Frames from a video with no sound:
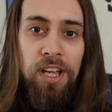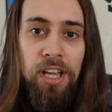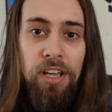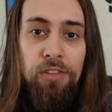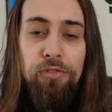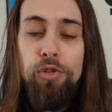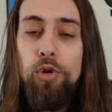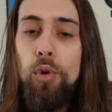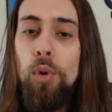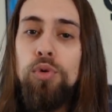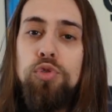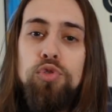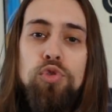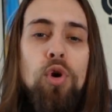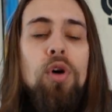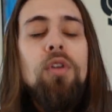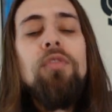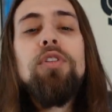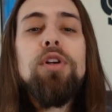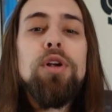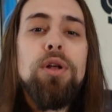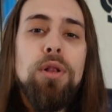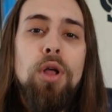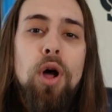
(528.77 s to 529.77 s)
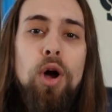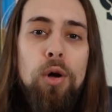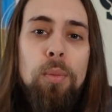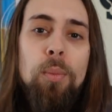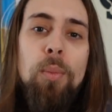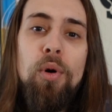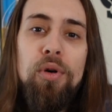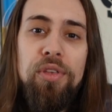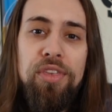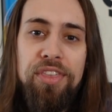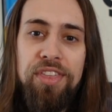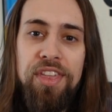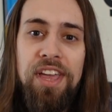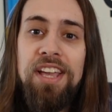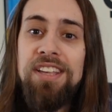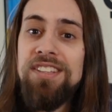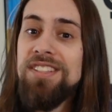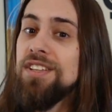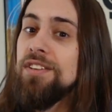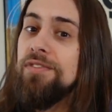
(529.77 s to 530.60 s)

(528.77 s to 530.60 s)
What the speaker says: If you want to overclock both things,